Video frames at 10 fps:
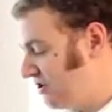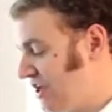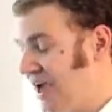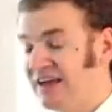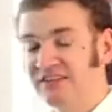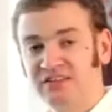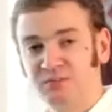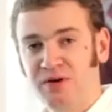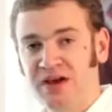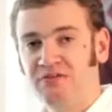you get
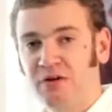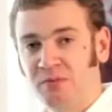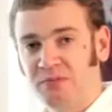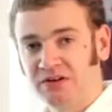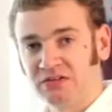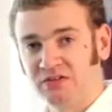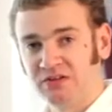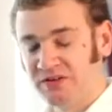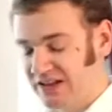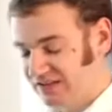spare rubber bungs for
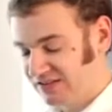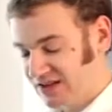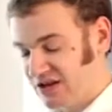the vents,